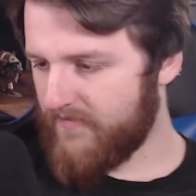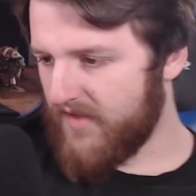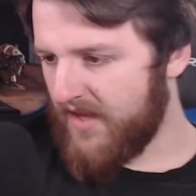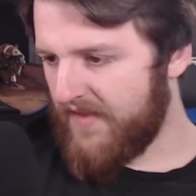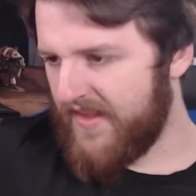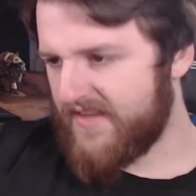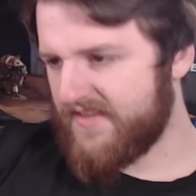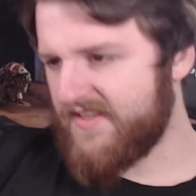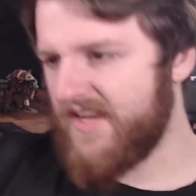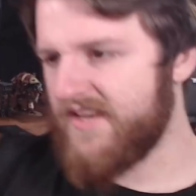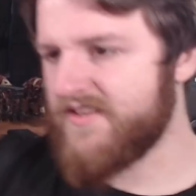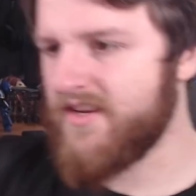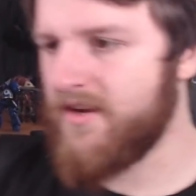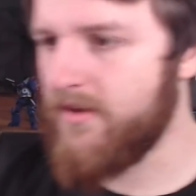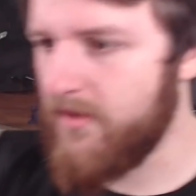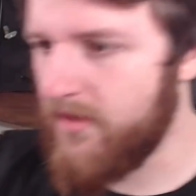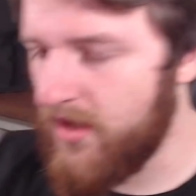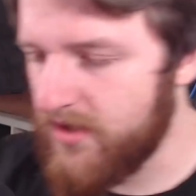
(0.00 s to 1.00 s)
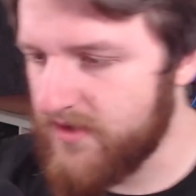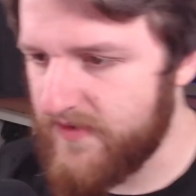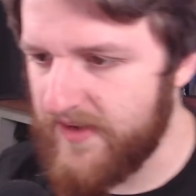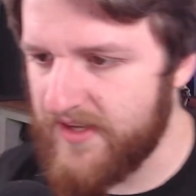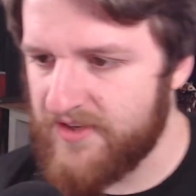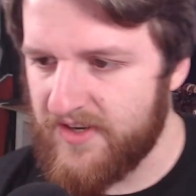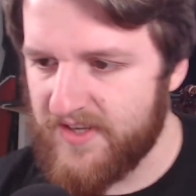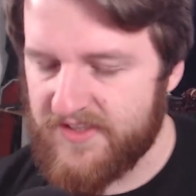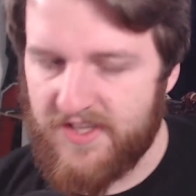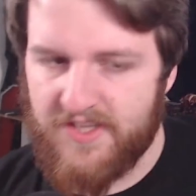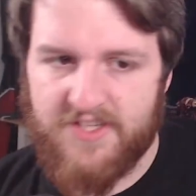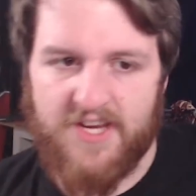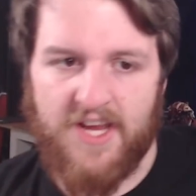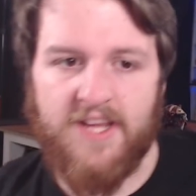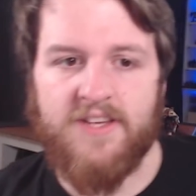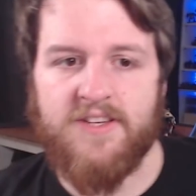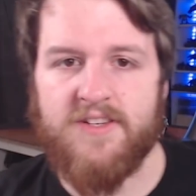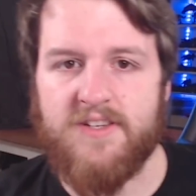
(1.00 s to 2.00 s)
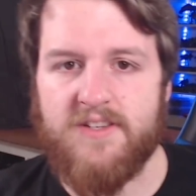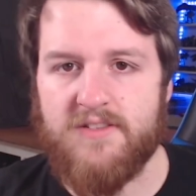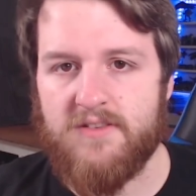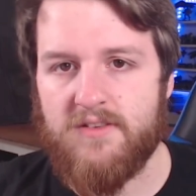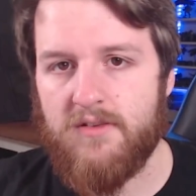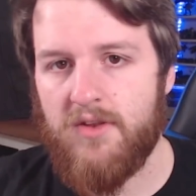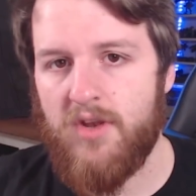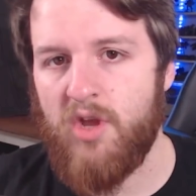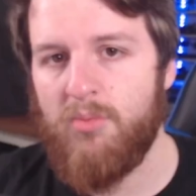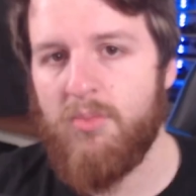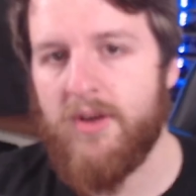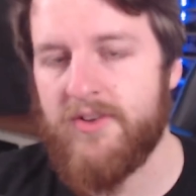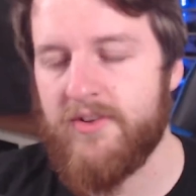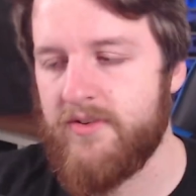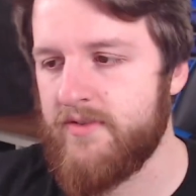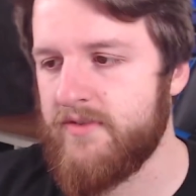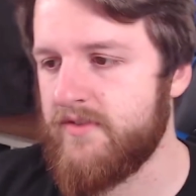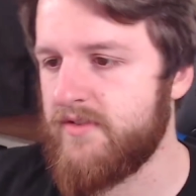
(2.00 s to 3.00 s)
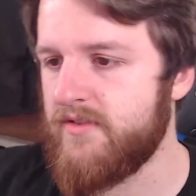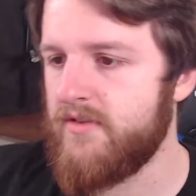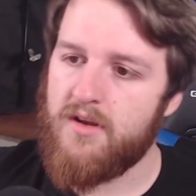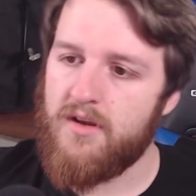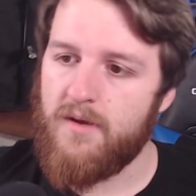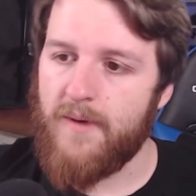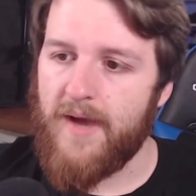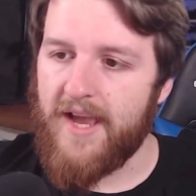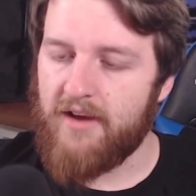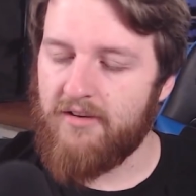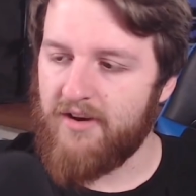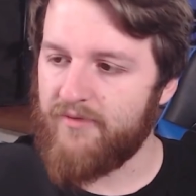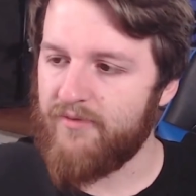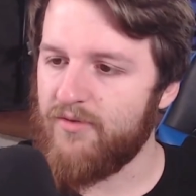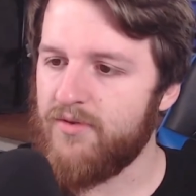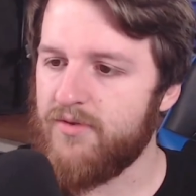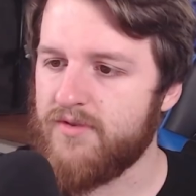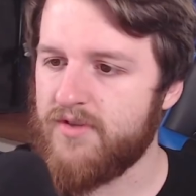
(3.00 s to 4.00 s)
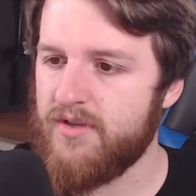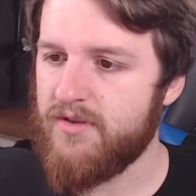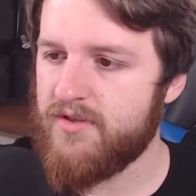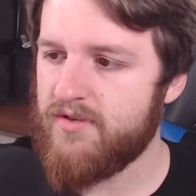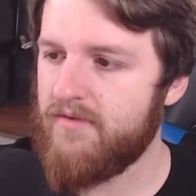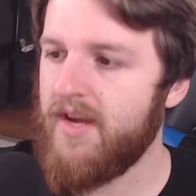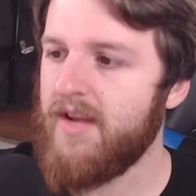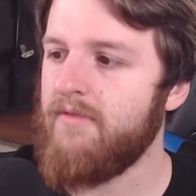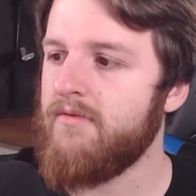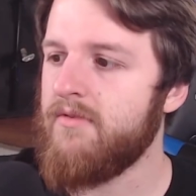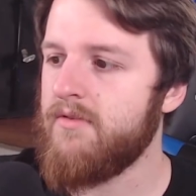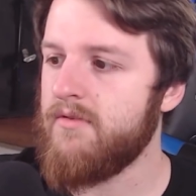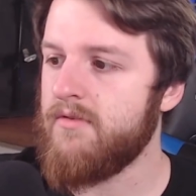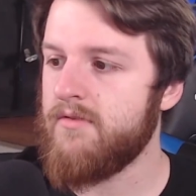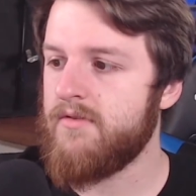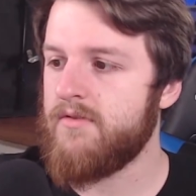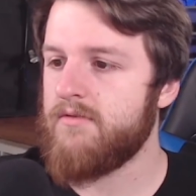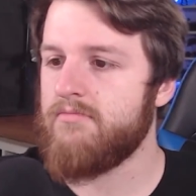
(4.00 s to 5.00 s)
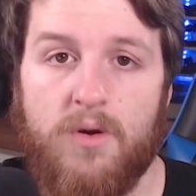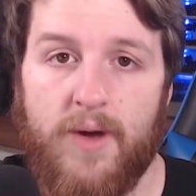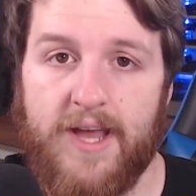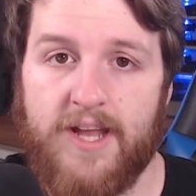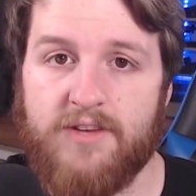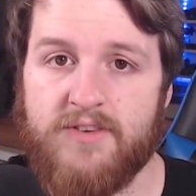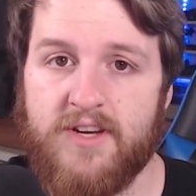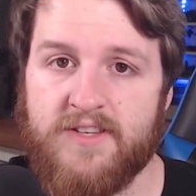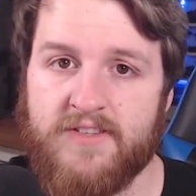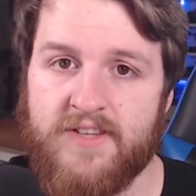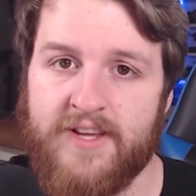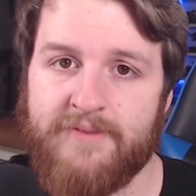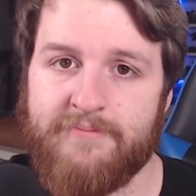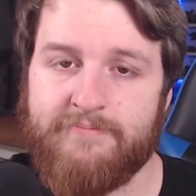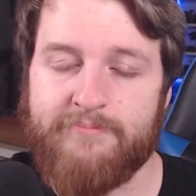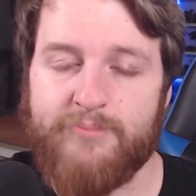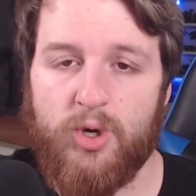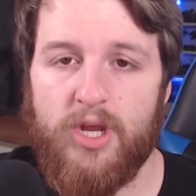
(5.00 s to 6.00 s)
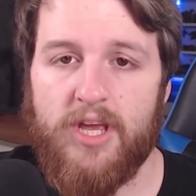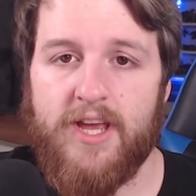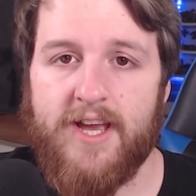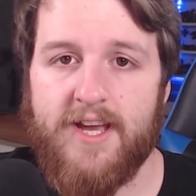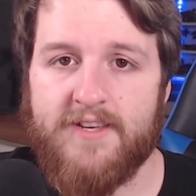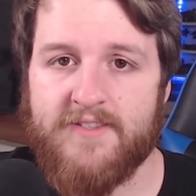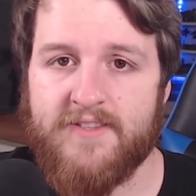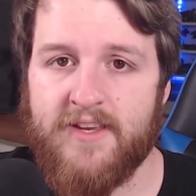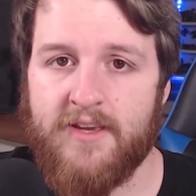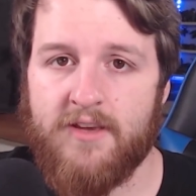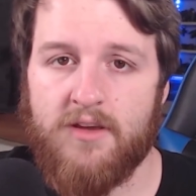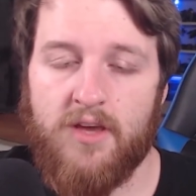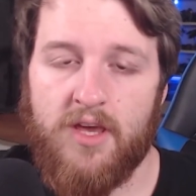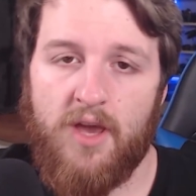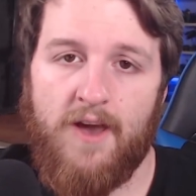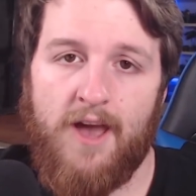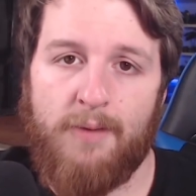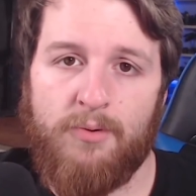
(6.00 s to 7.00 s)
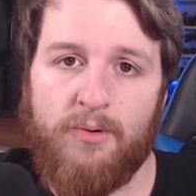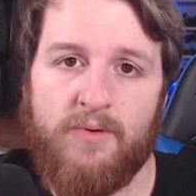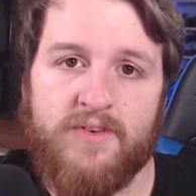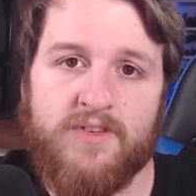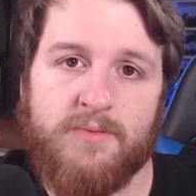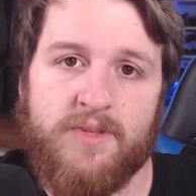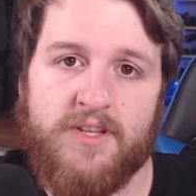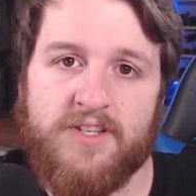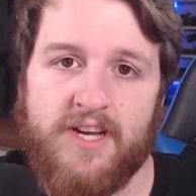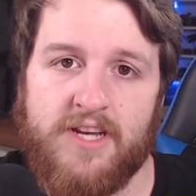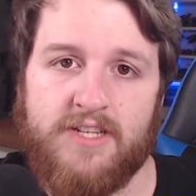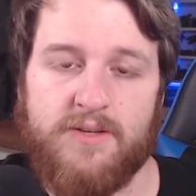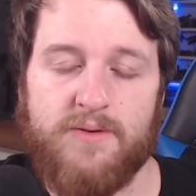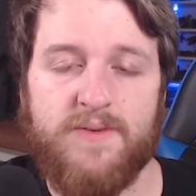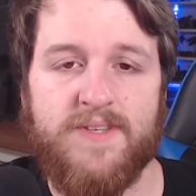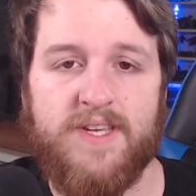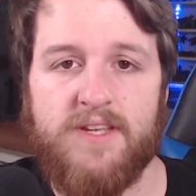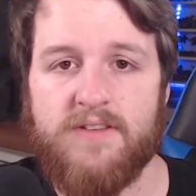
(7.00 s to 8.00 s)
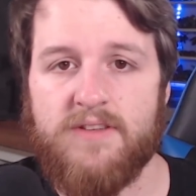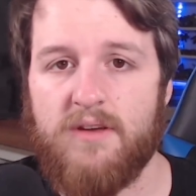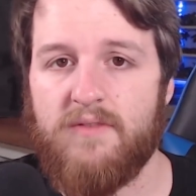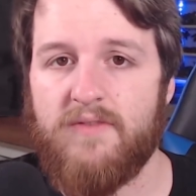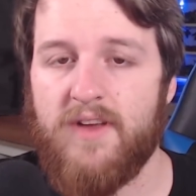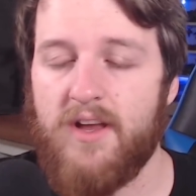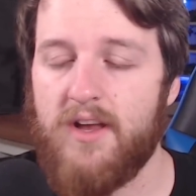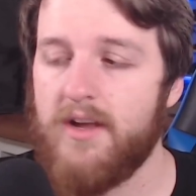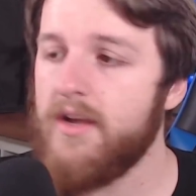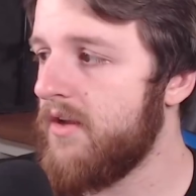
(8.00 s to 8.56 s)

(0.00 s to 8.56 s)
And that's it. So lots of interesting changes, new models, new aircraft rules, new terrain rules. Quite interesting. What do you guys think? Are you happy with some of the changes we've seen so far?